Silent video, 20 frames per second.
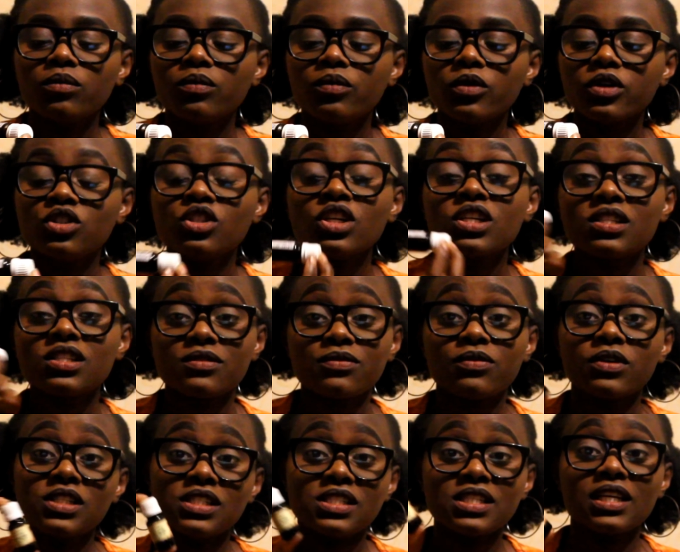But just
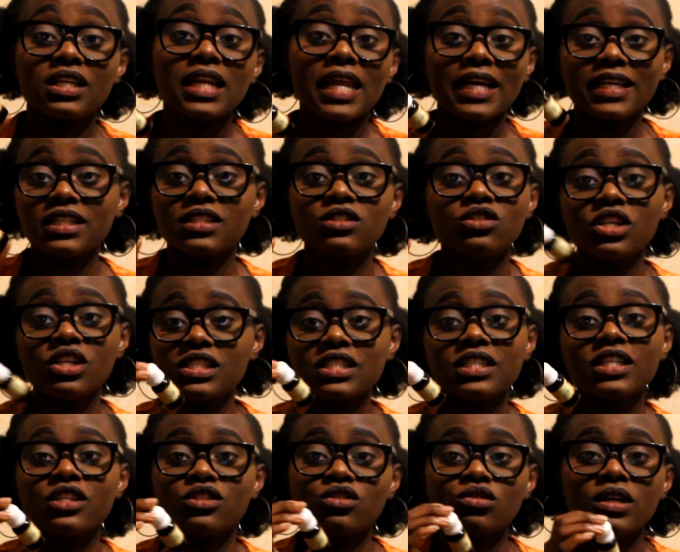for the sake, like just in
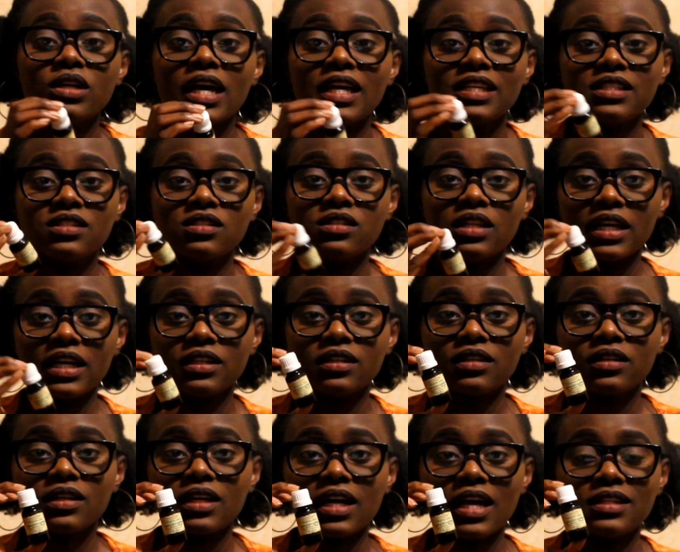case you guys
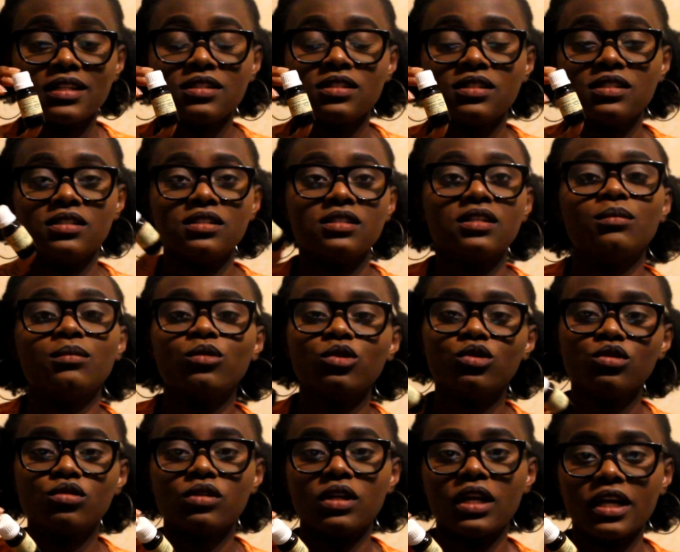like can't see it, I'm
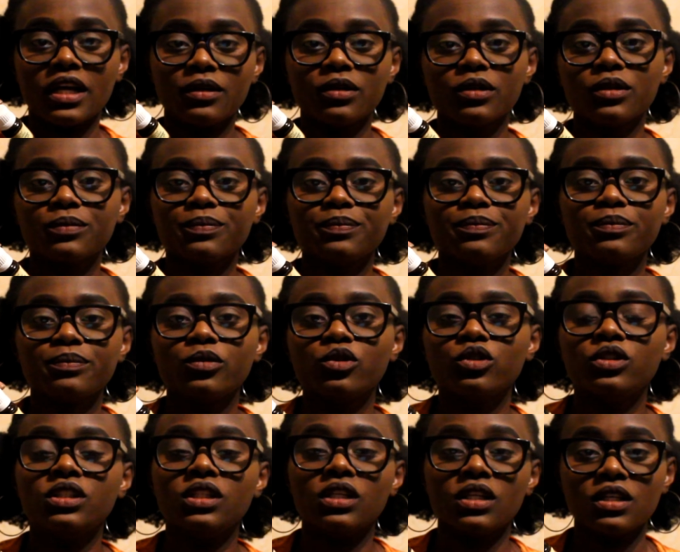going to like
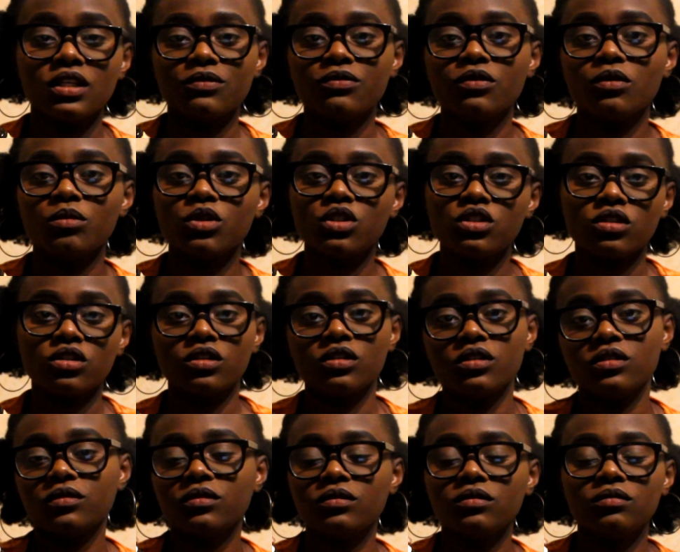put the
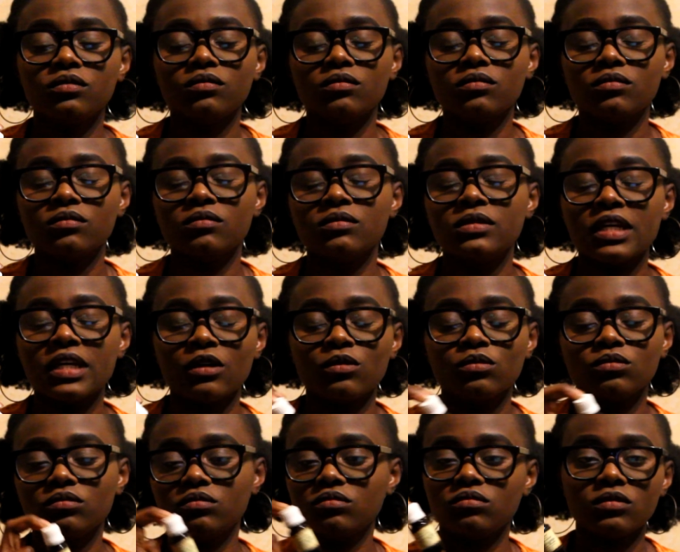information
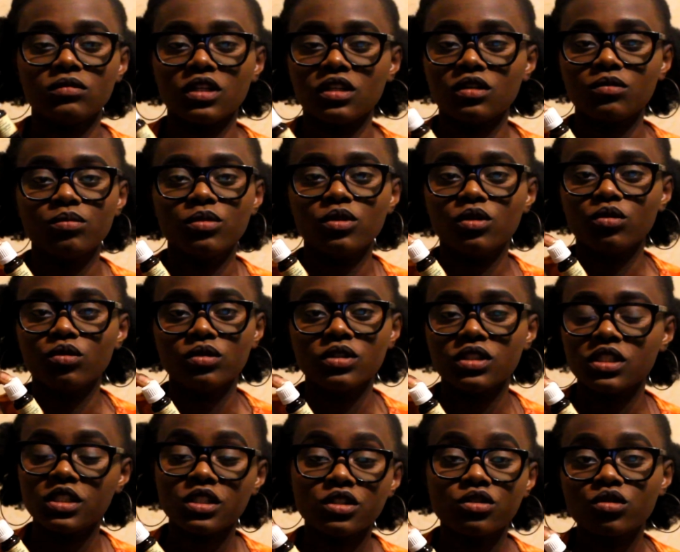down like below in
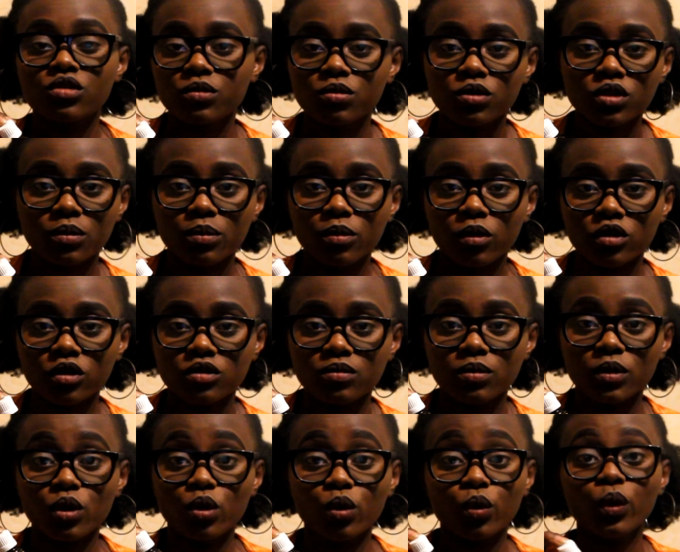the description box
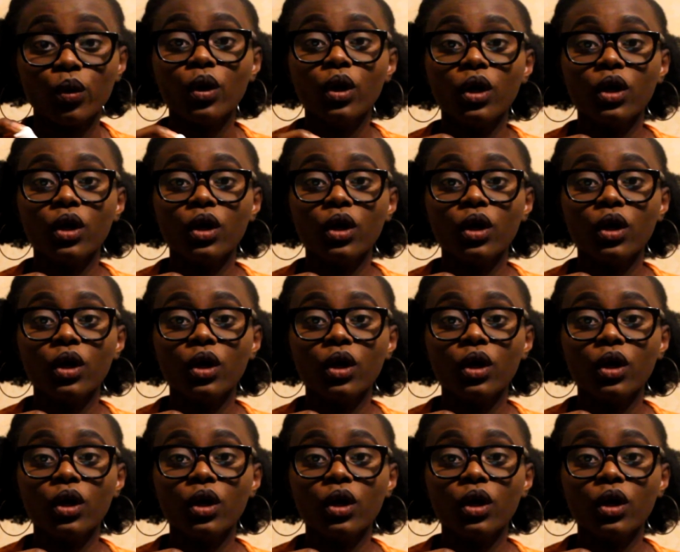below.